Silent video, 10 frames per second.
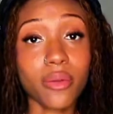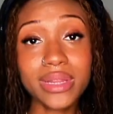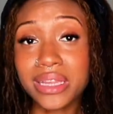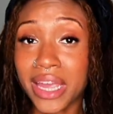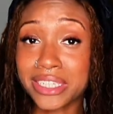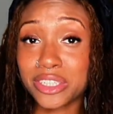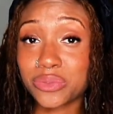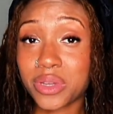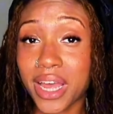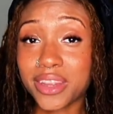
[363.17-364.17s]
really like this
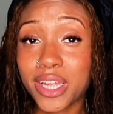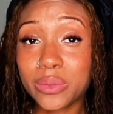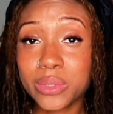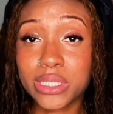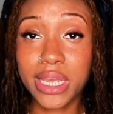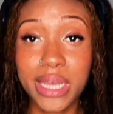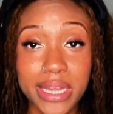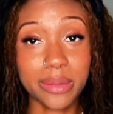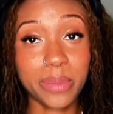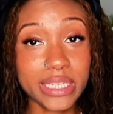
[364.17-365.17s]
one i thought it was like
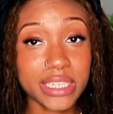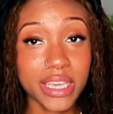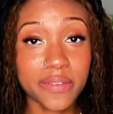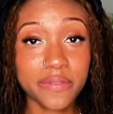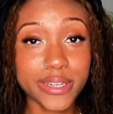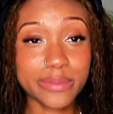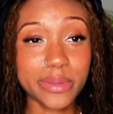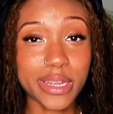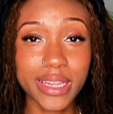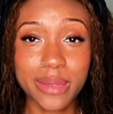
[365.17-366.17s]
kind of basic at first
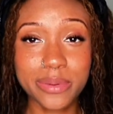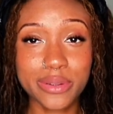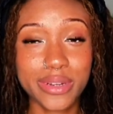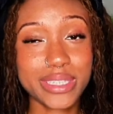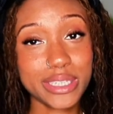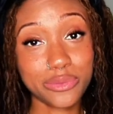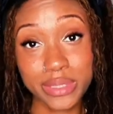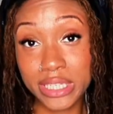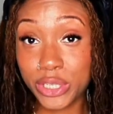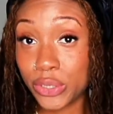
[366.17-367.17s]
but now that i put on i think it's
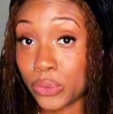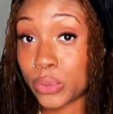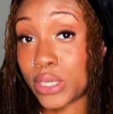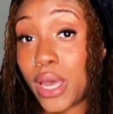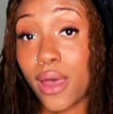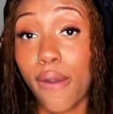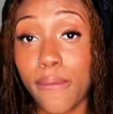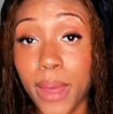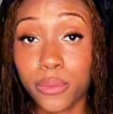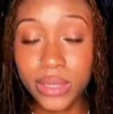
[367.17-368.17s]
really cute
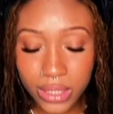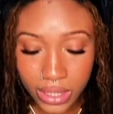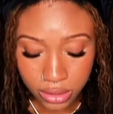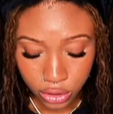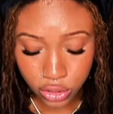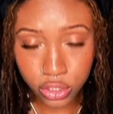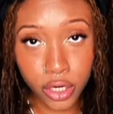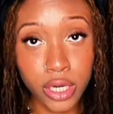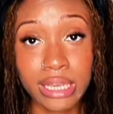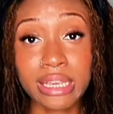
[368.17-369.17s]
um i really like this
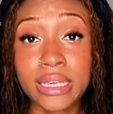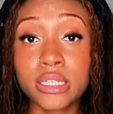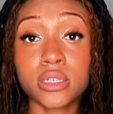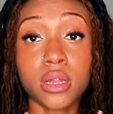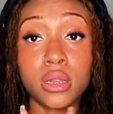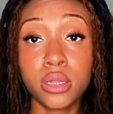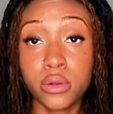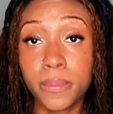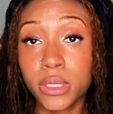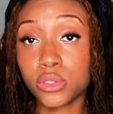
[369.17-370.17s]
skirt it is a
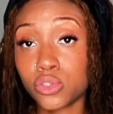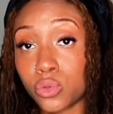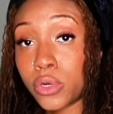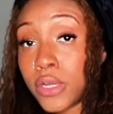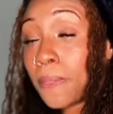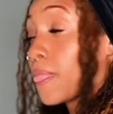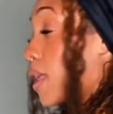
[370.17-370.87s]
little bit short